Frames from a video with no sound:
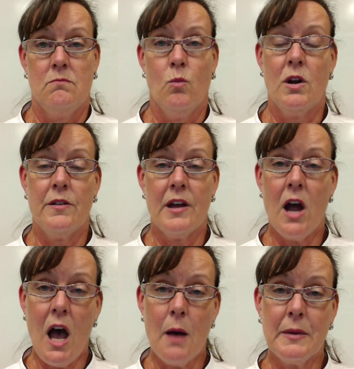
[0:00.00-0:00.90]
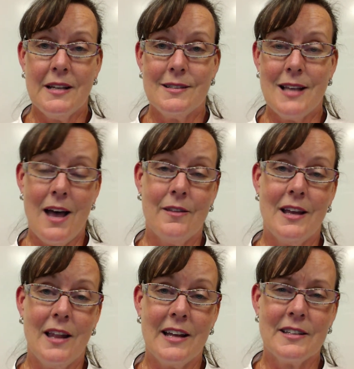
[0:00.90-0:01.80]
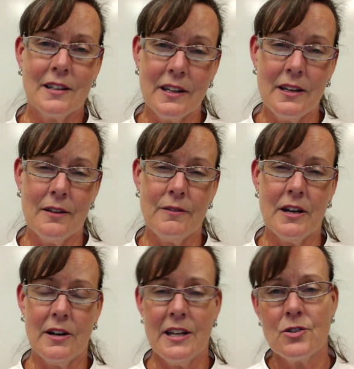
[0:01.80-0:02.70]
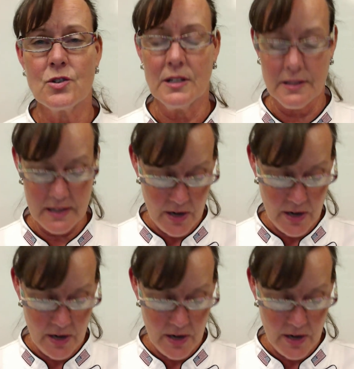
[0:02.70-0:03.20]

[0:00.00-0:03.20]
What are their hobbies? How they like to live, their interests, their